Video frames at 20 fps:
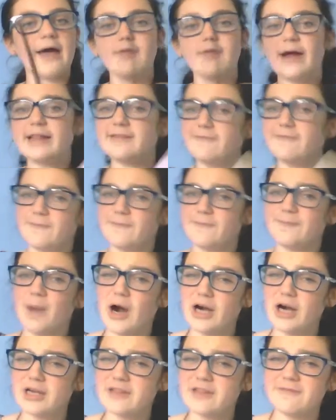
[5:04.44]
read
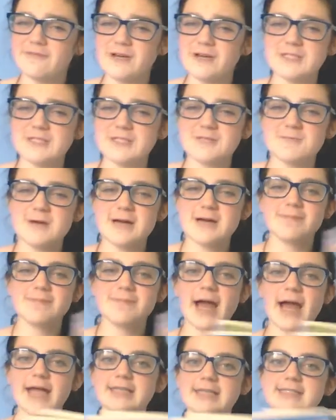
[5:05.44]
part of the first one,
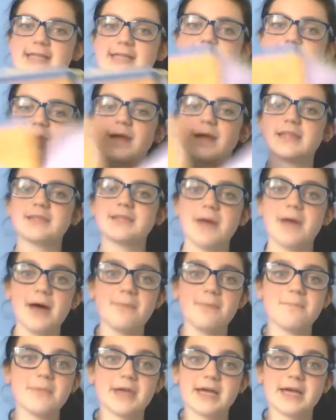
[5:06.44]
but I decided to pick them
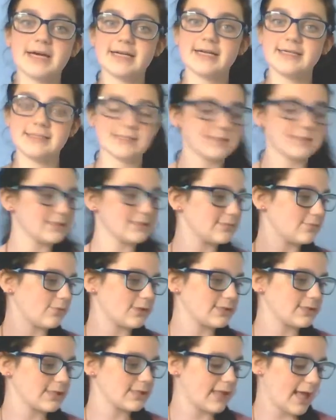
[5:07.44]
up because,
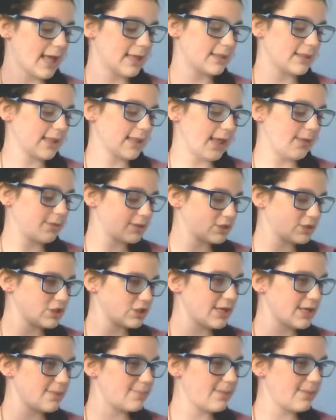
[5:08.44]
once again, they were
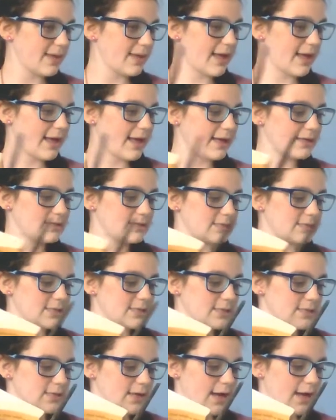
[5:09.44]
cheap, and
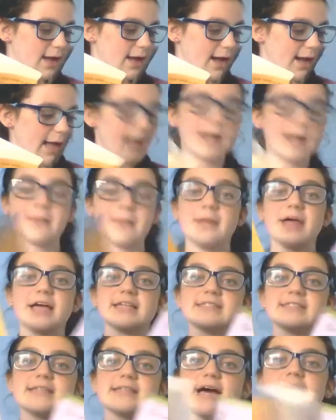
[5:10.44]
I'm
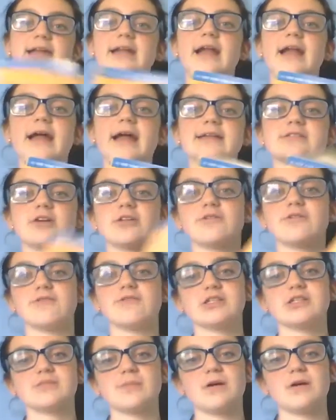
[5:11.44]
excited, and I saw the
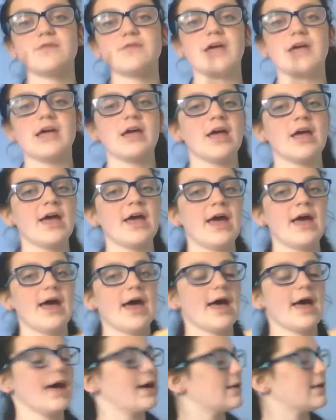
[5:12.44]
first movie,
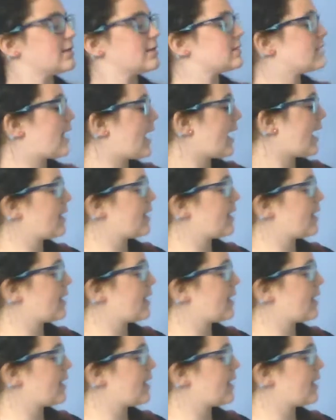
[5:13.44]
and I